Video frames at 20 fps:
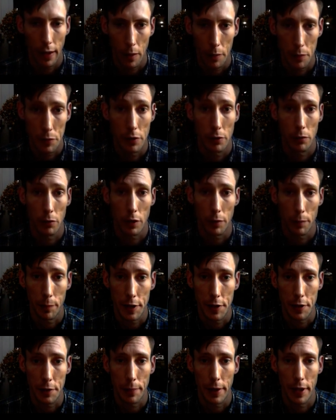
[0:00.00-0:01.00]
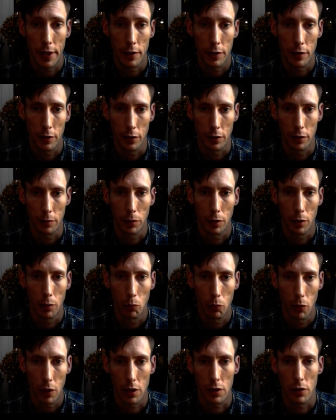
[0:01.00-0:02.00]
still going to be dependent
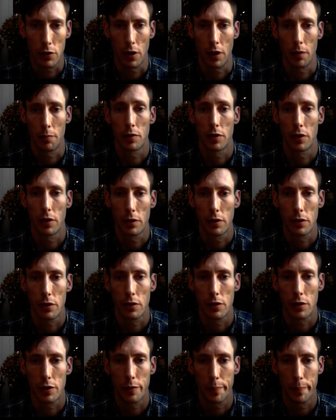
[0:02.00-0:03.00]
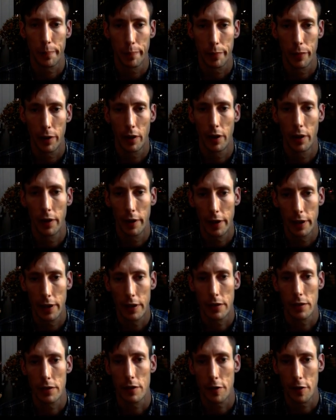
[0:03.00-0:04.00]
on one substance, but
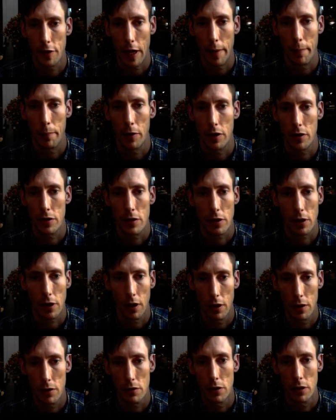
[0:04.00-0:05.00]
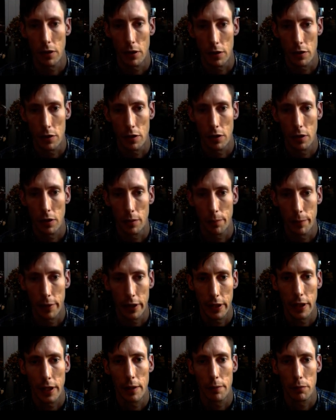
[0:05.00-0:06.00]
it's that much closer to
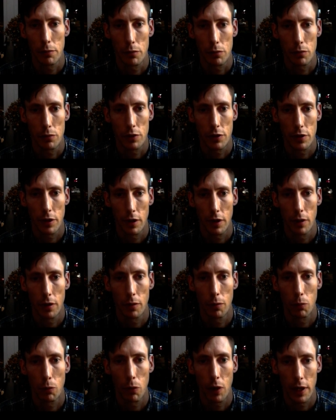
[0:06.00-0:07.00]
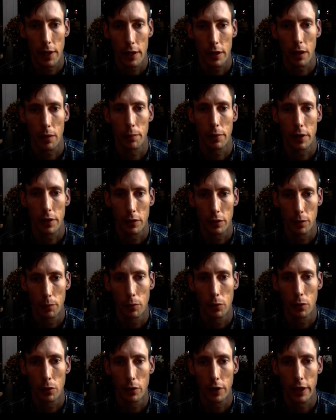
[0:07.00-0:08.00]
being able to wake up in the
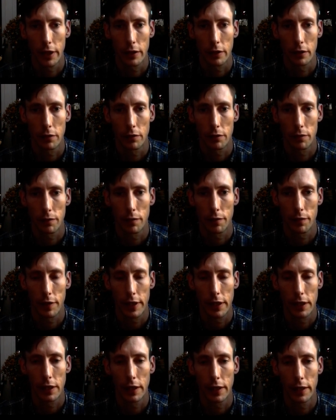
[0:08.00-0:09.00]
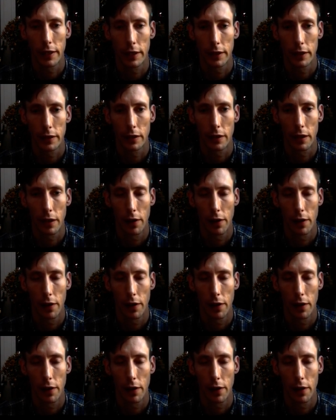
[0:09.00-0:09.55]
morning feeling